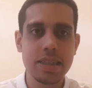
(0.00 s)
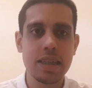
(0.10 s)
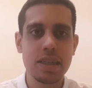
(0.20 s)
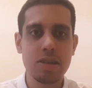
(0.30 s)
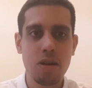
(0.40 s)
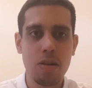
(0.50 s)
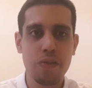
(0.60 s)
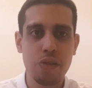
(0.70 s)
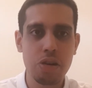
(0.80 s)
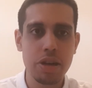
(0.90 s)
The top
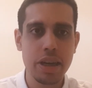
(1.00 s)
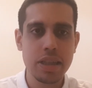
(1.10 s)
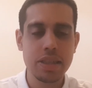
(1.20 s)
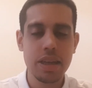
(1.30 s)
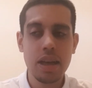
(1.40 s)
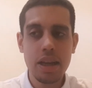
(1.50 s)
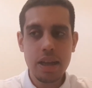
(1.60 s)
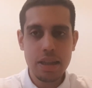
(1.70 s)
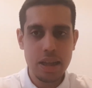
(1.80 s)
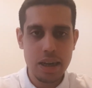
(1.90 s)
four race,
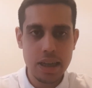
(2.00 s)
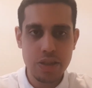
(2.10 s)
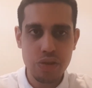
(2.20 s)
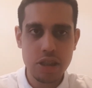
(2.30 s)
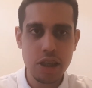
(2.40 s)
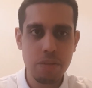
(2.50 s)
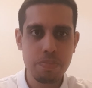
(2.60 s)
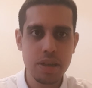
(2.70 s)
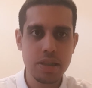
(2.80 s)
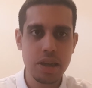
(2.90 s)
the race for
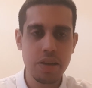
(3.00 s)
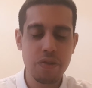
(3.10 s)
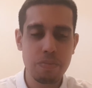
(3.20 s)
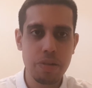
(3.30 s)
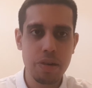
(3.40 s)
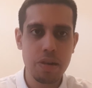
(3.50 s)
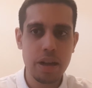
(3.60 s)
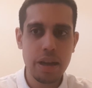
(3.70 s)
Champions League football.